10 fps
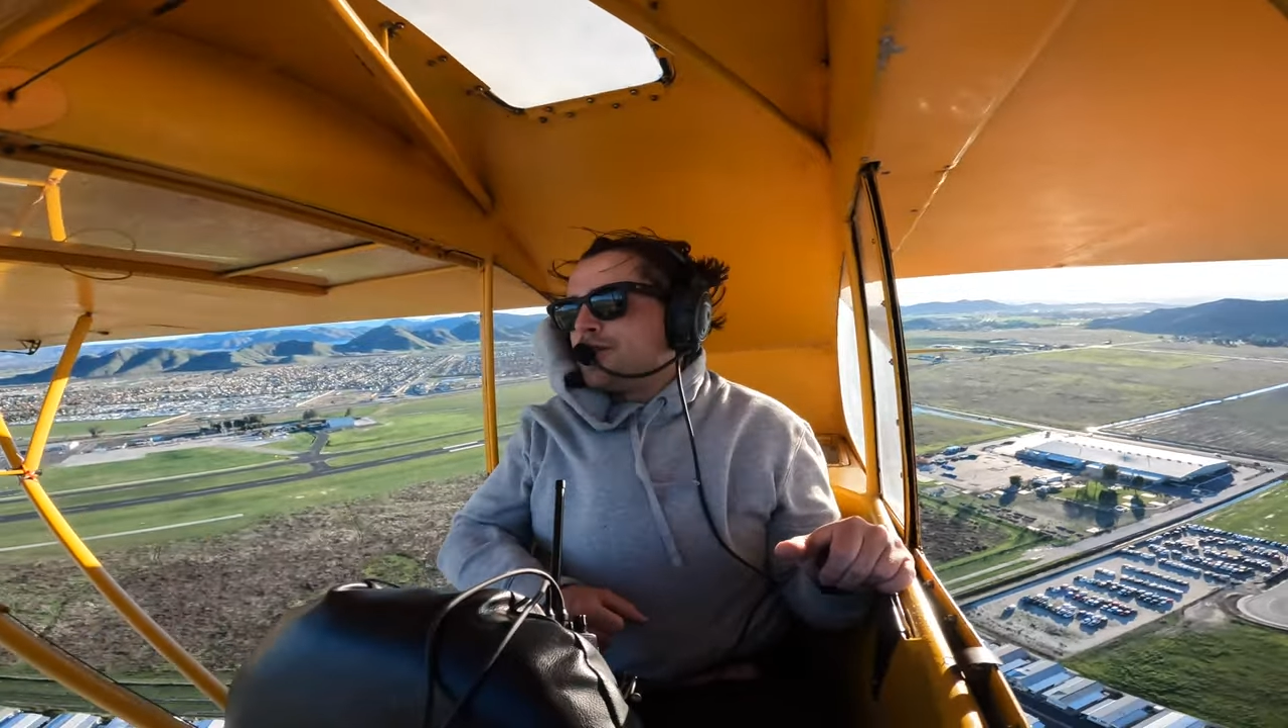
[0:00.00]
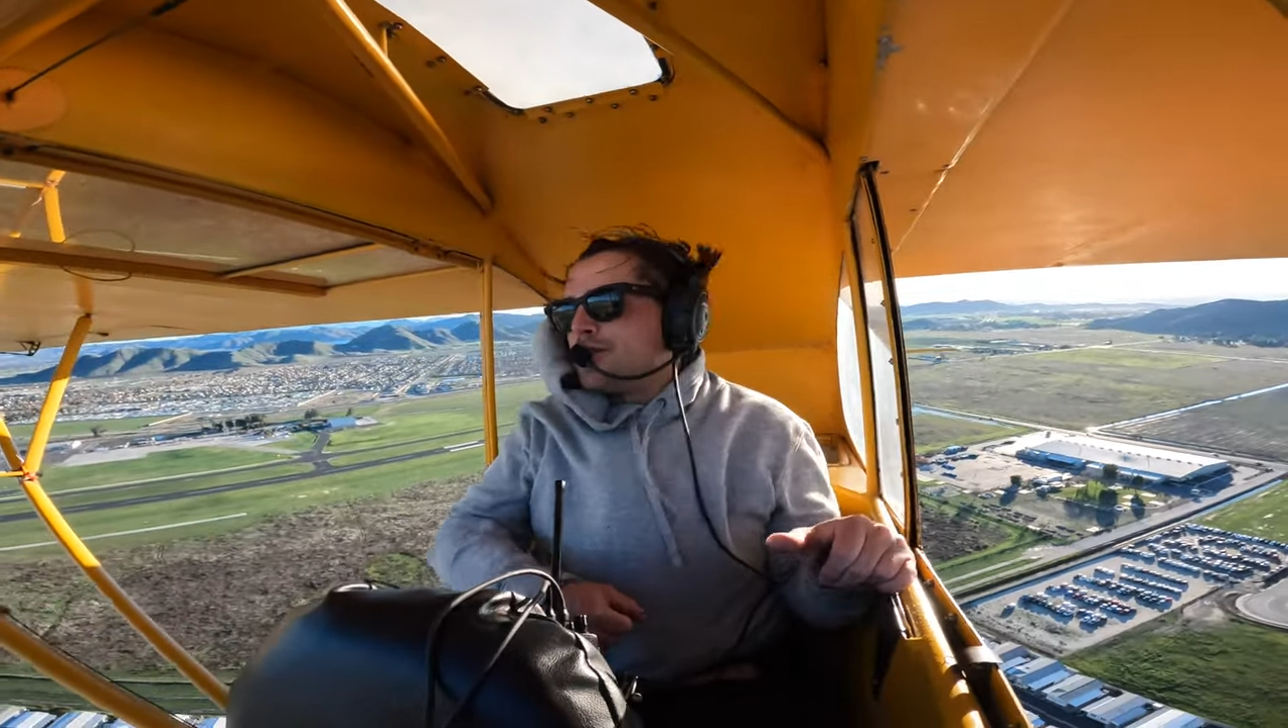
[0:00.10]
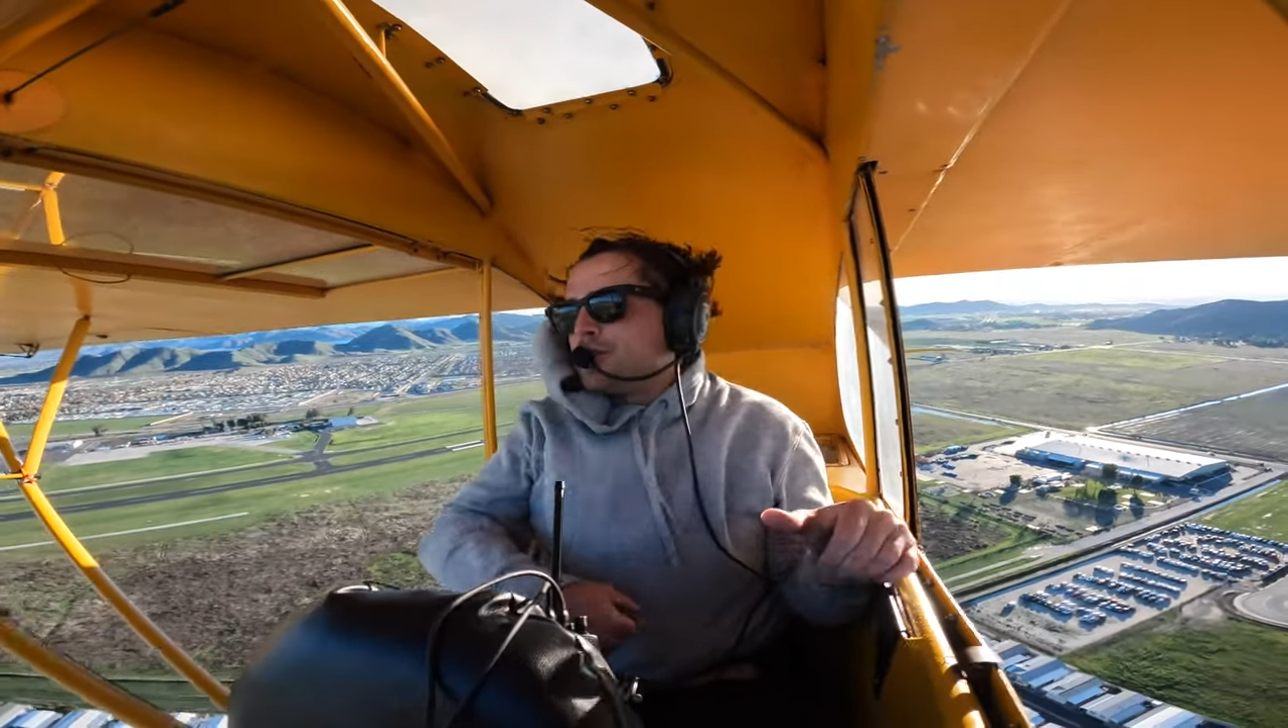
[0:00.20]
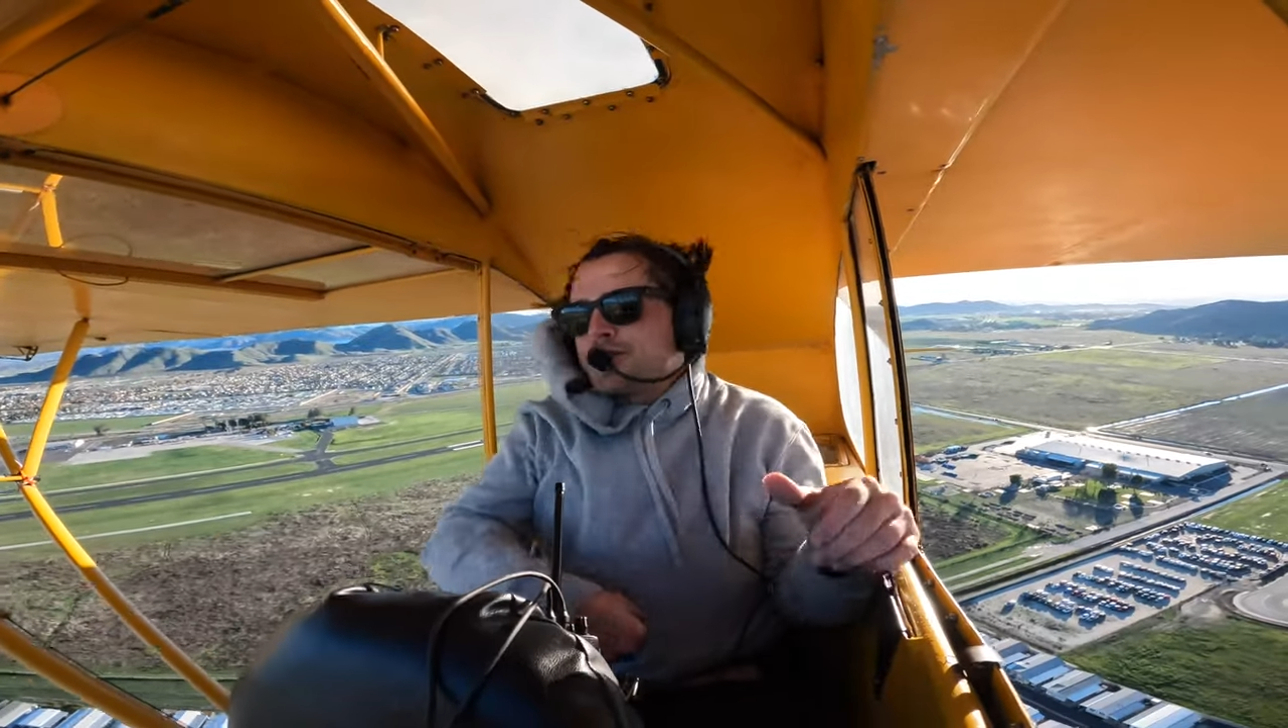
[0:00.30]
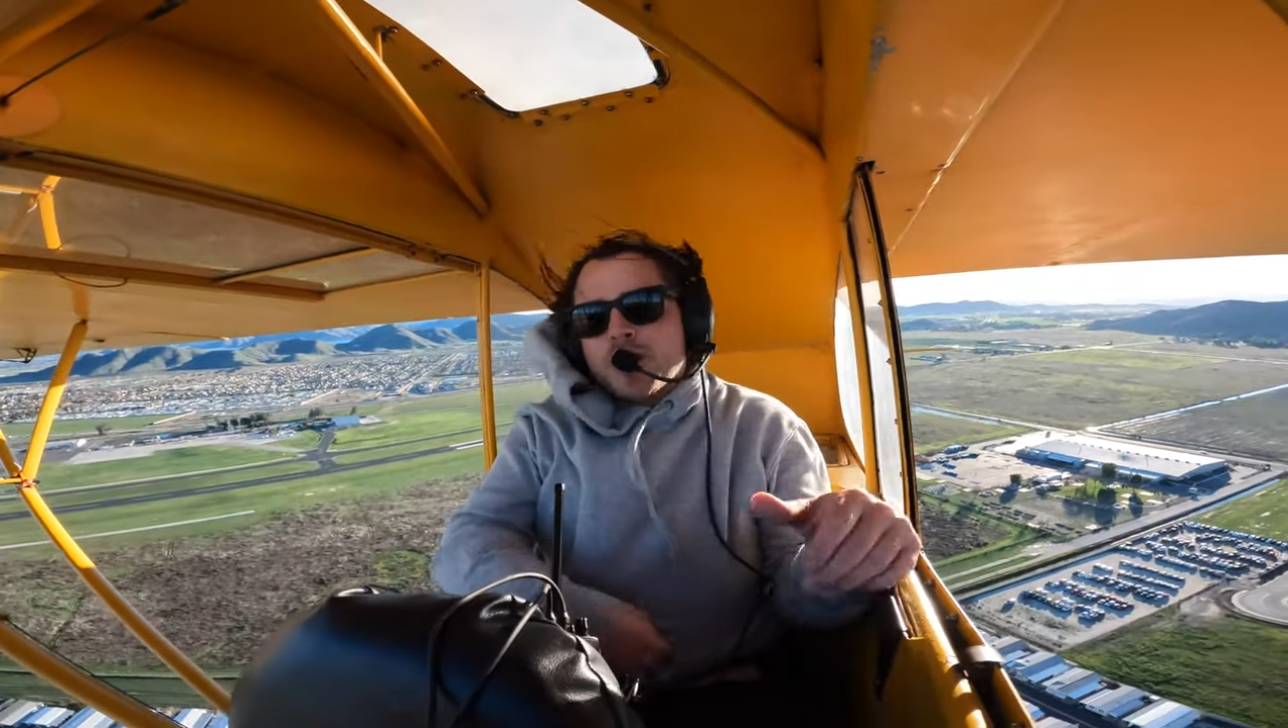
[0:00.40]

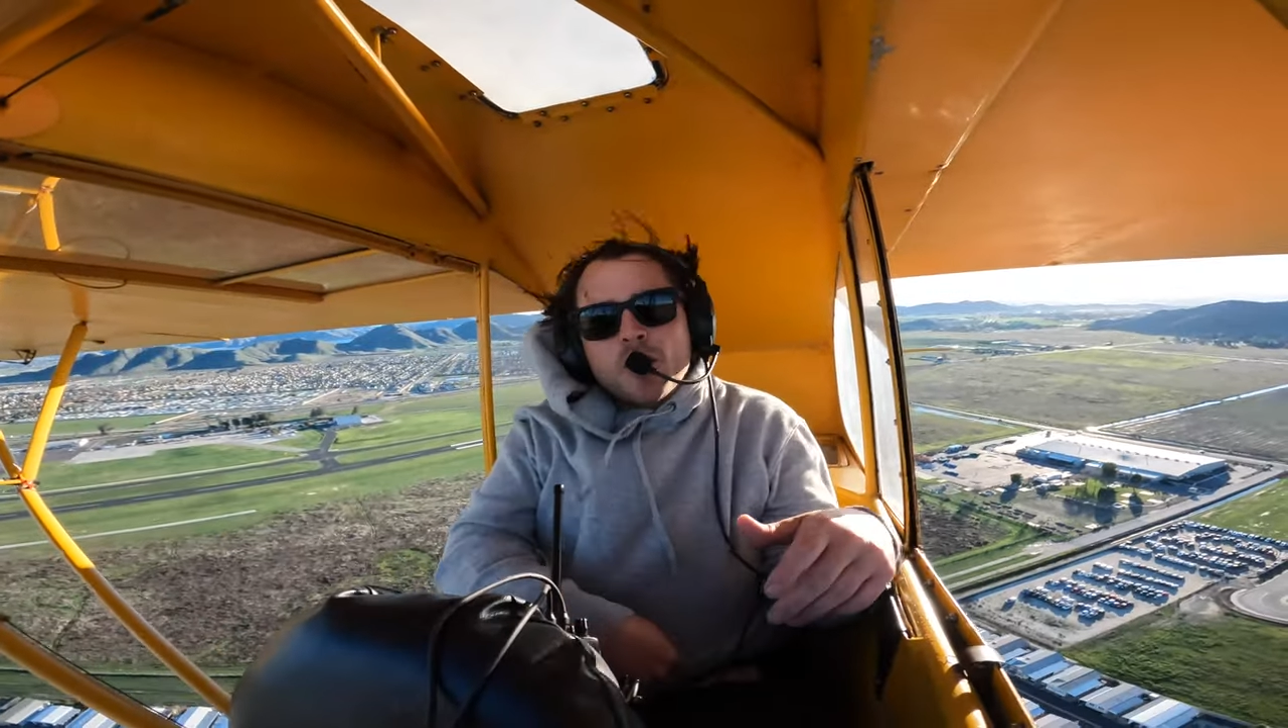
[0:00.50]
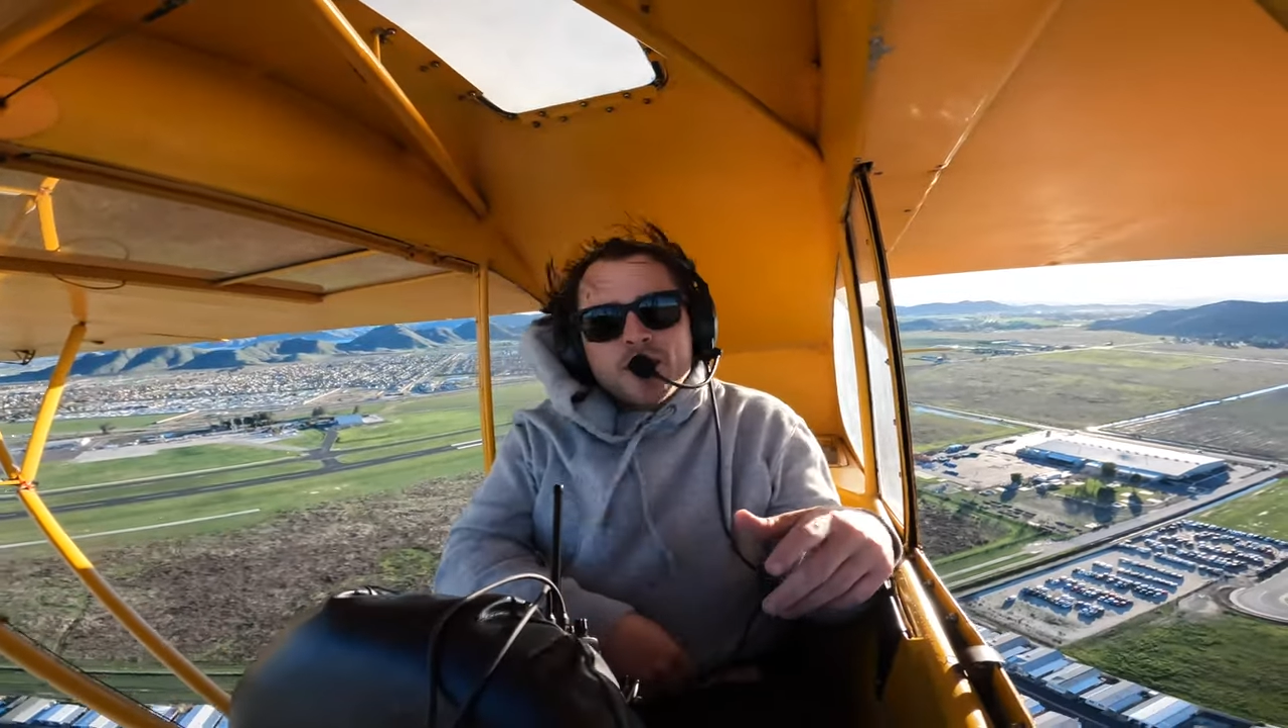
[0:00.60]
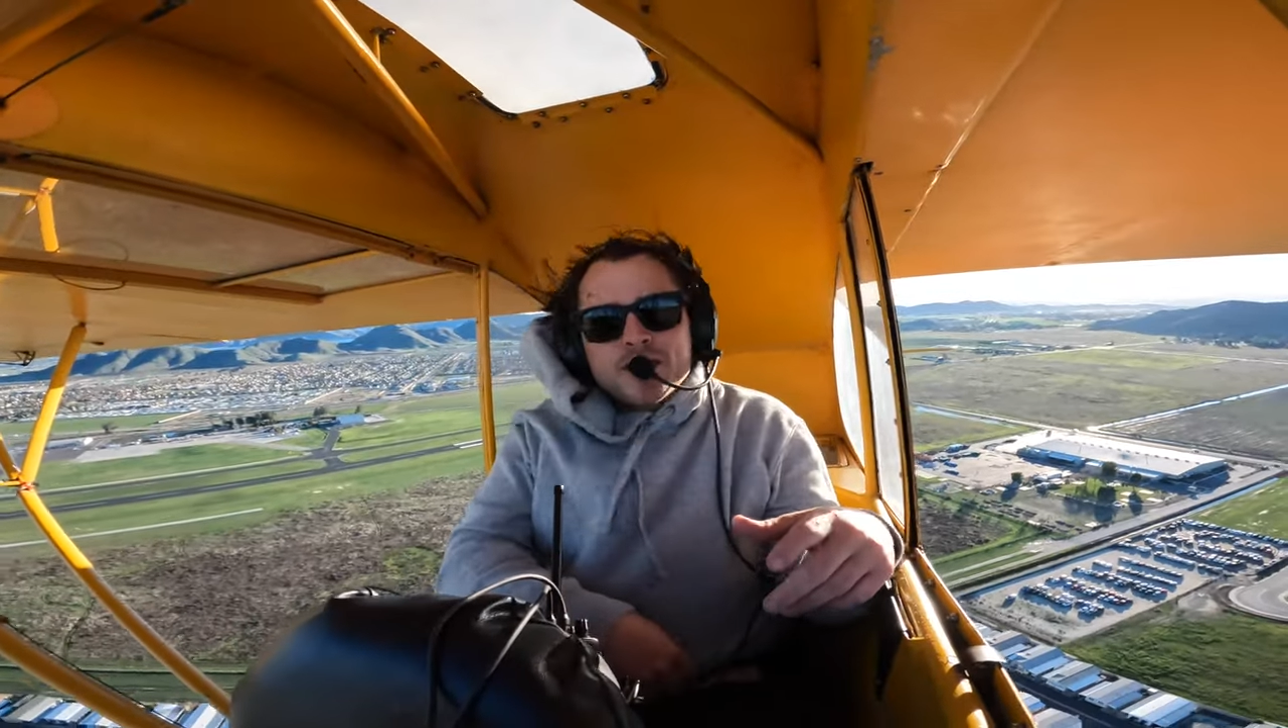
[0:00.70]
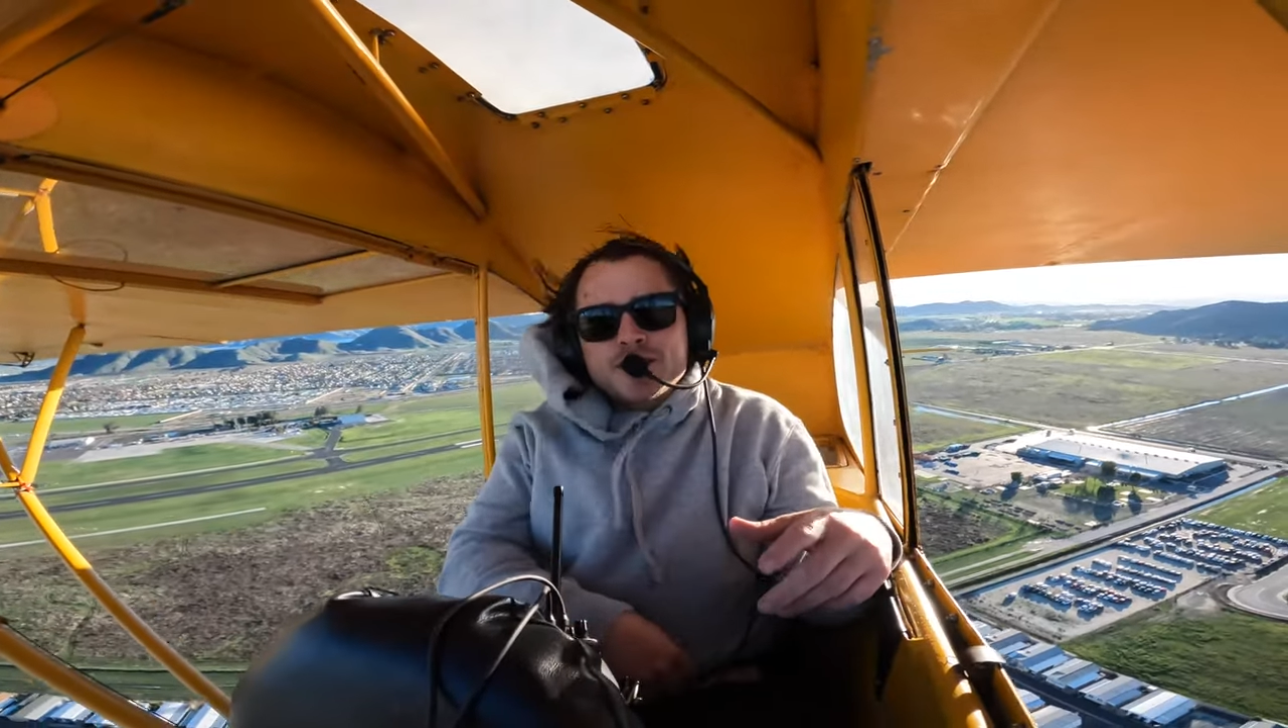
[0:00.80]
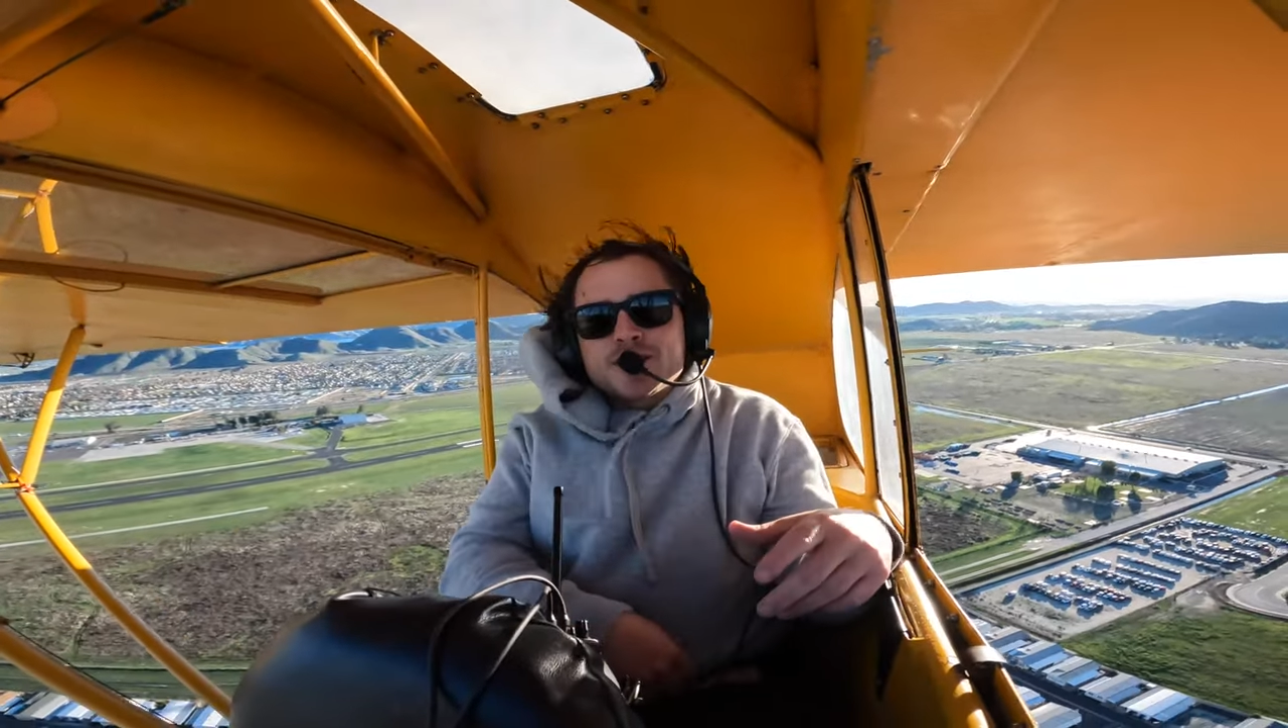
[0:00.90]
it was
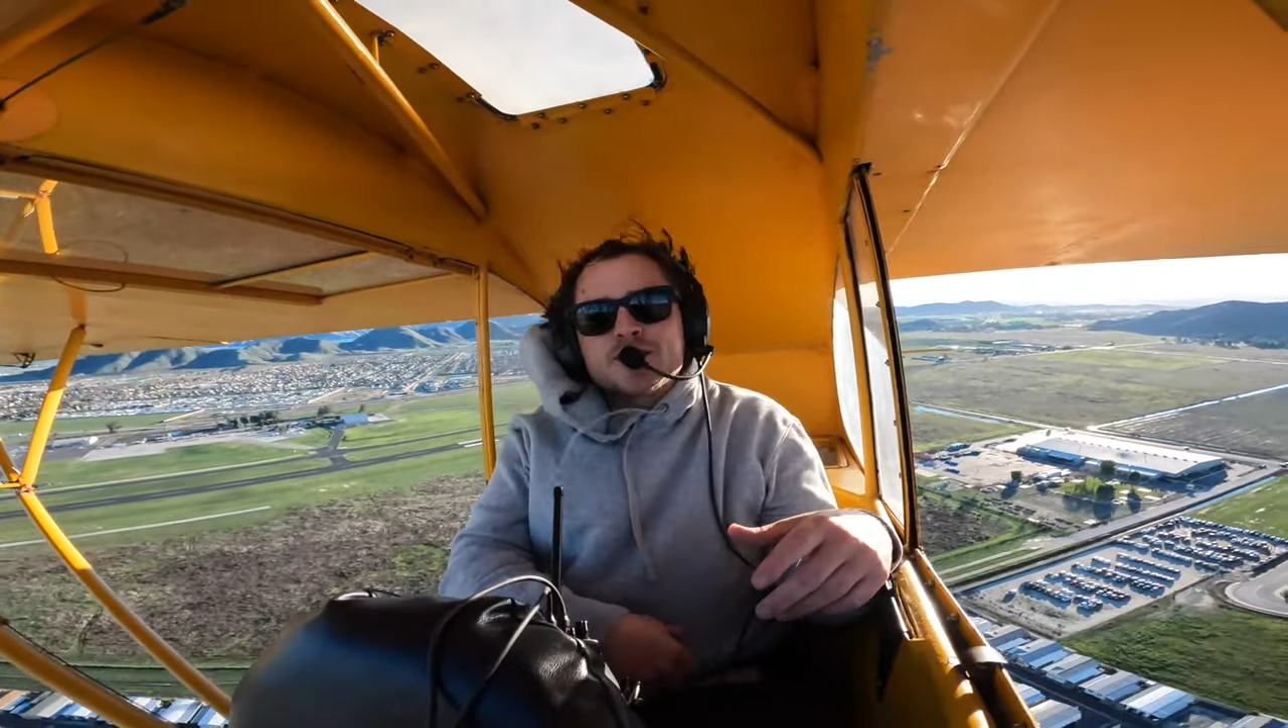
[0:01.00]
always,